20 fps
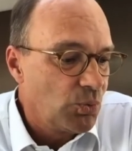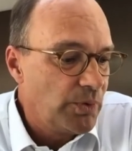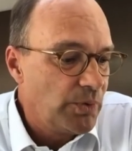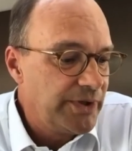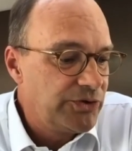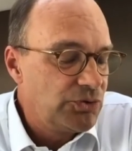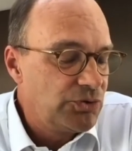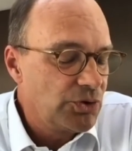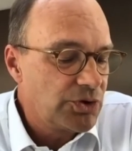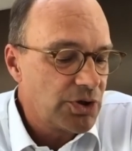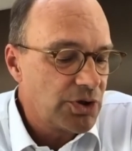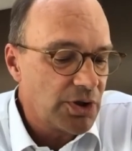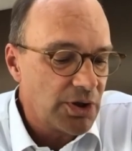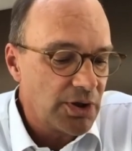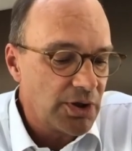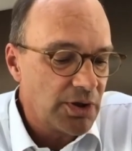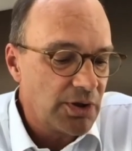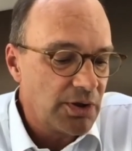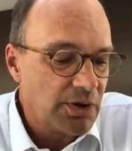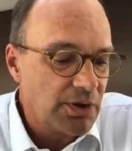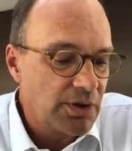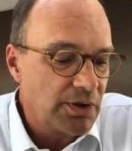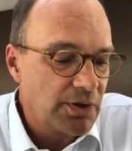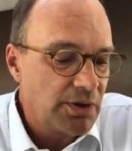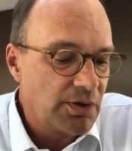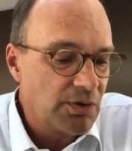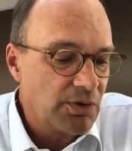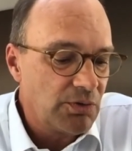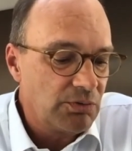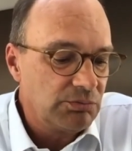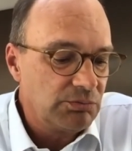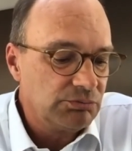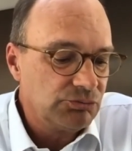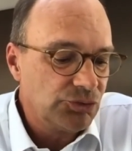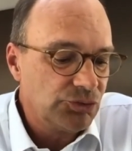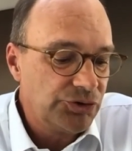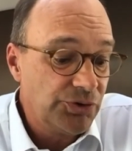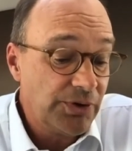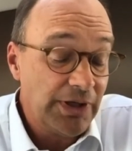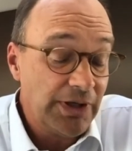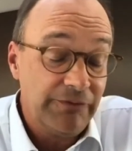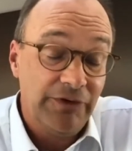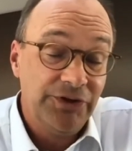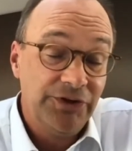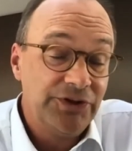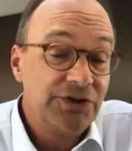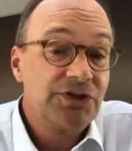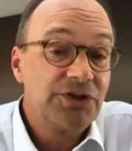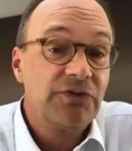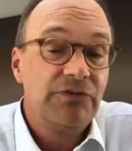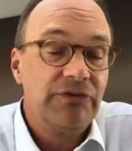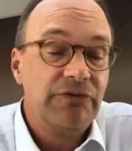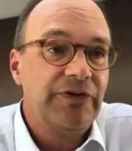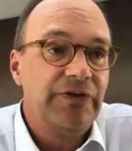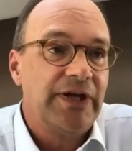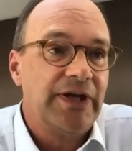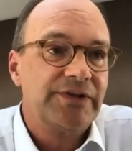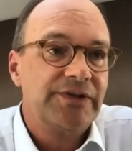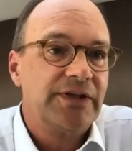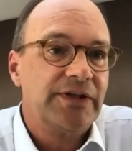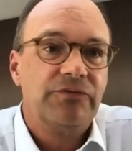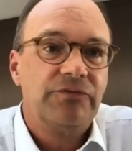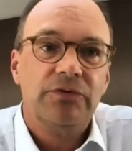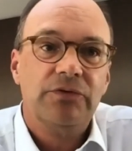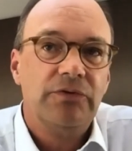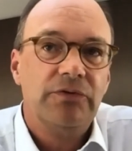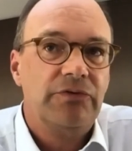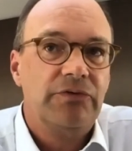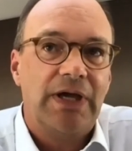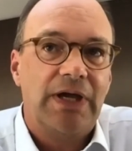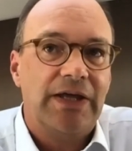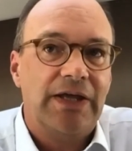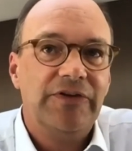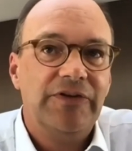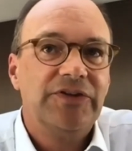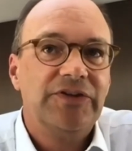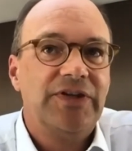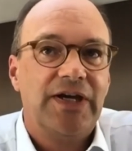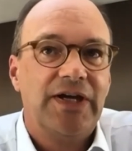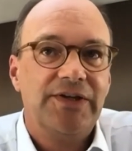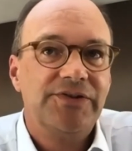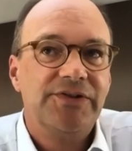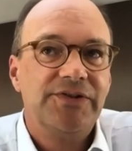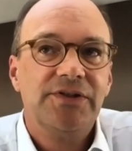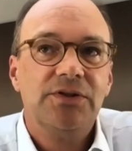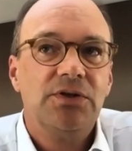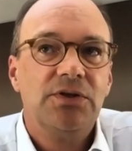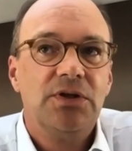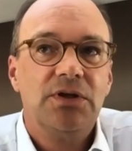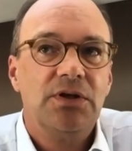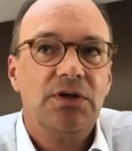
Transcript: took advantage of the fact that the advertising,